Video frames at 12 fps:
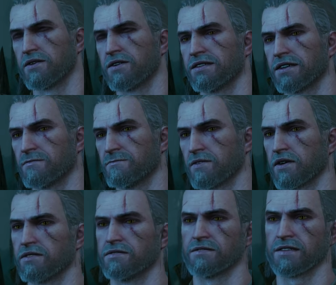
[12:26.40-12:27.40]
you wake
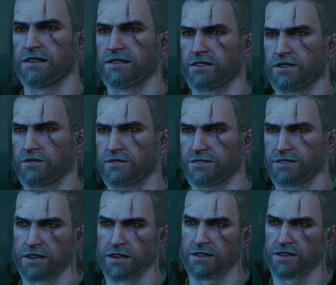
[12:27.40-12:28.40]
someone. Last thing we
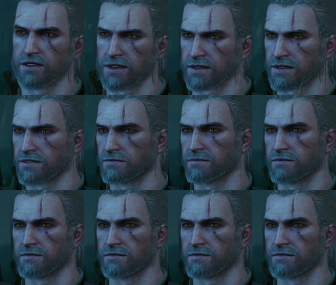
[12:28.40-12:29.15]
need is a crowd.